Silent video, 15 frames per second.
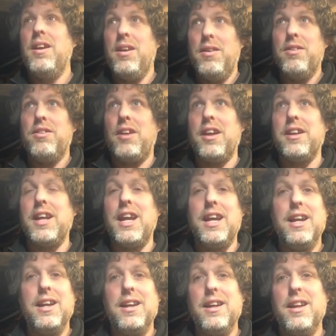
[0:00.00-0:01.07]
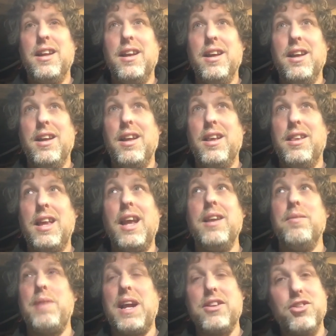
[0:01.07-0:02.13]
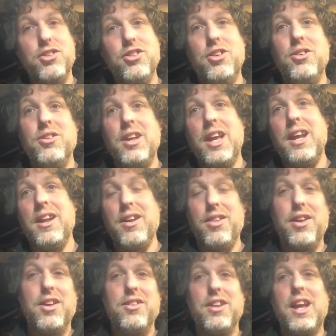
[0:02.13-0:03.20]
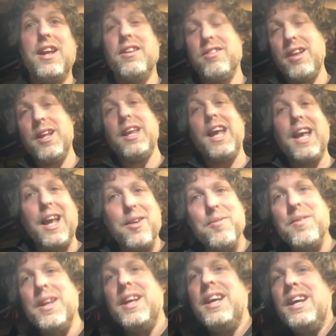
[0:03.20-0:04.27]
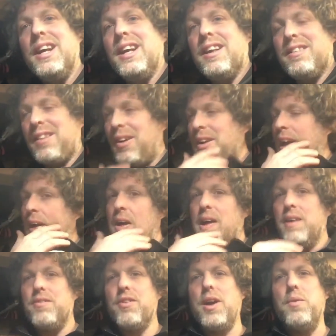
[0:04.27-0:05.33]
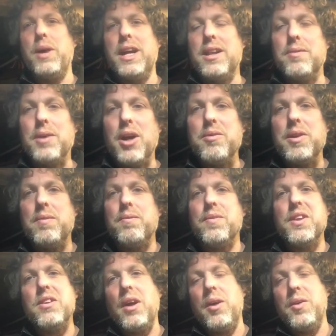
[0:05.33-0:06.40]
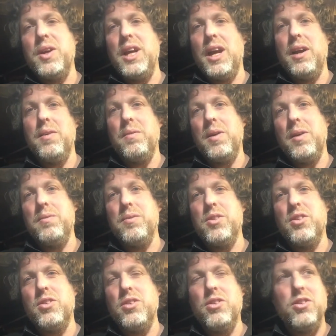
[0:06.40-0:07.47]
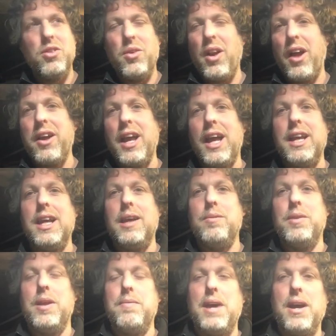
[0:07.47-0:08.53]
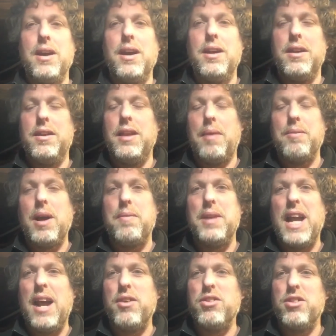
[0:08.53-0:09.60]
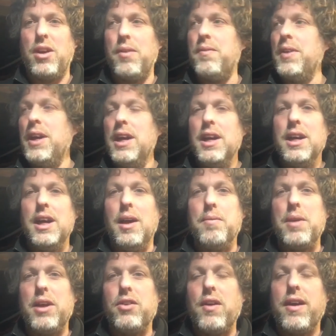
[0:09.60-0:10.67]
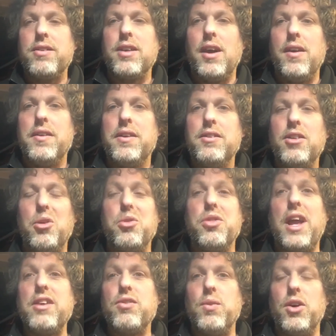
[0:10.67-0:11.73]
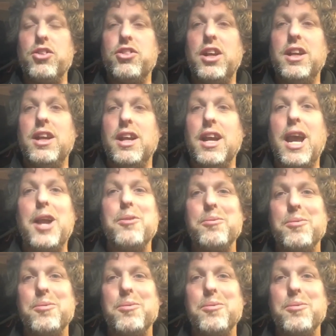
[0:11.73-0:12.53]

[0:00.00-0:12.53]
Sunday, then back to the Tuesday and the Thursday and the Sunday again. So yeah, free a week at the moment. So yeah, I'm doing okay keeping them coming out. So yeah, I'm pleased with how it's going. So thanks for watching again,